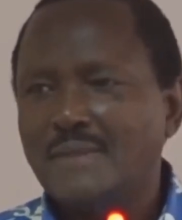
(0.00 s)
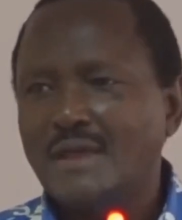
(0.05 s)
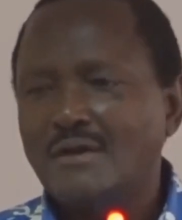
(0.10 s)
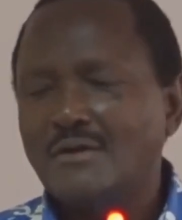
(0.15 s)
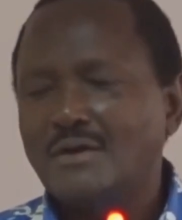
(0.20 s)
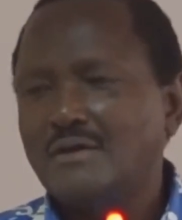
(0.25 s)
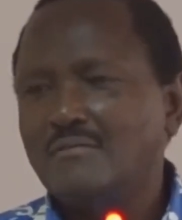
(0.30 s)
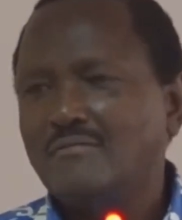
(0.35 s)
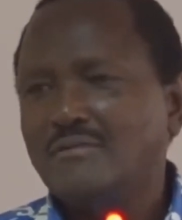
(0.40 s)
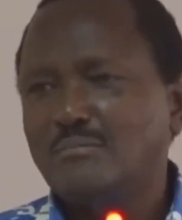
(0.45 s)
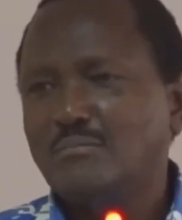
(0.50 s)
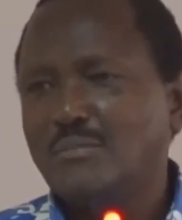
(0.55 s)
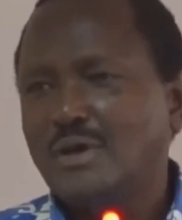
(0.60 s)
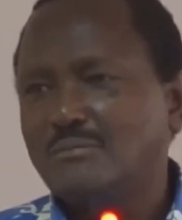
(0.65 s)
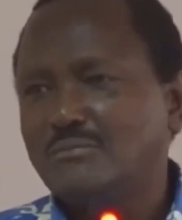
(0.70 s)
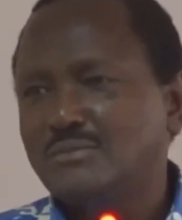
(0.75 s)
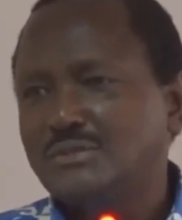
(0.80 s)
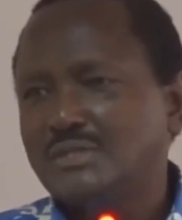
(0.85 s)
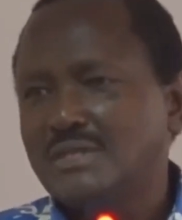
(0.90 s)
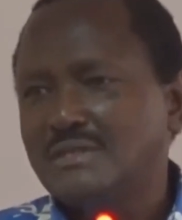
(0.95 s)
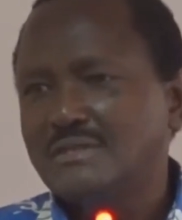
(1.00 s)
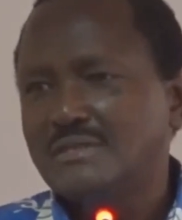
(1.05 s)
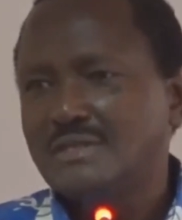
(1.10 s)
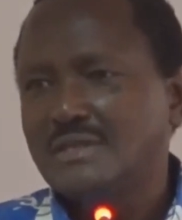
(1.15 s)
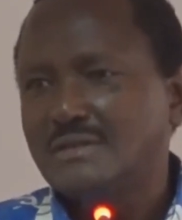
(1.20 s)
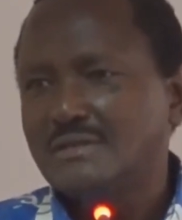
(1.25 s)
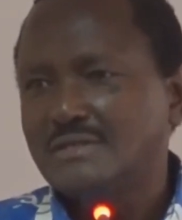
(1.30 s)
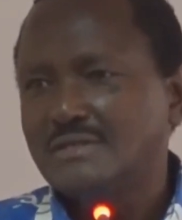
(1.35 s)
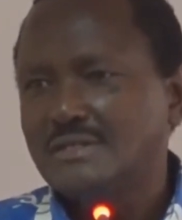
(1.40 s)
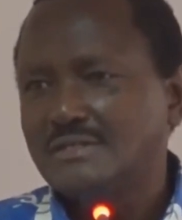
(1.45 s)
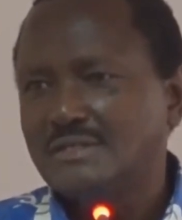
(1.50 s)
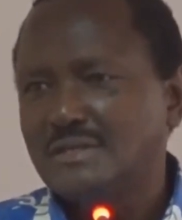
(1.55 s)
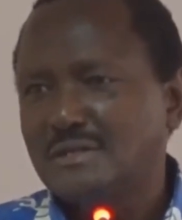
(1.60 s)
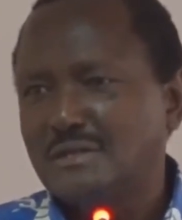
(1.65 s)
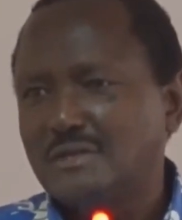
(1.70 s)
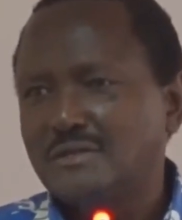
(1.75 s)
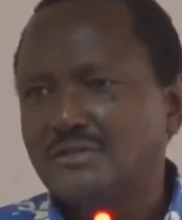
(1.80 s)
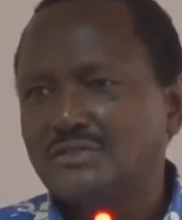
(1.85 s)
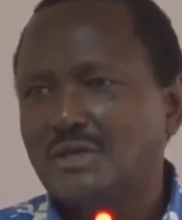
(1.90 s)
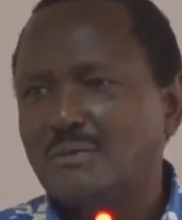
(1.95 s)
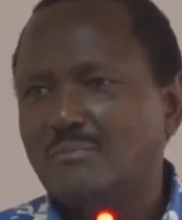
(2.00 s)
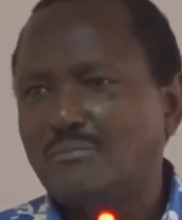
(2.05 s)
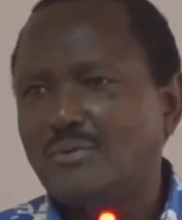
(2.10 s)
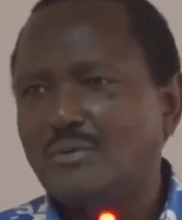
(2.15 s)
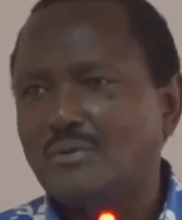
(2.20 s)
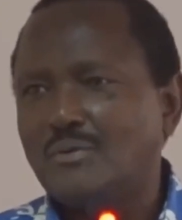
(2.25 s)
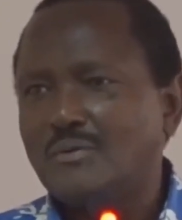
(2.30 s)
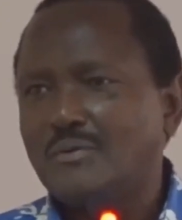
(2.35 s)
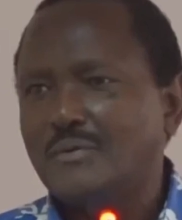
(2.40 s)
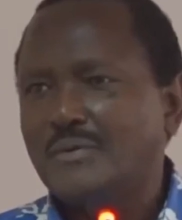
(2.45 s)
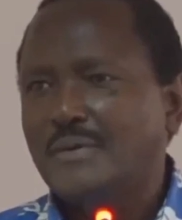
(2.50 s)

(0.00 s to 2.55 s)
I'll give him, I'm choosing just an example.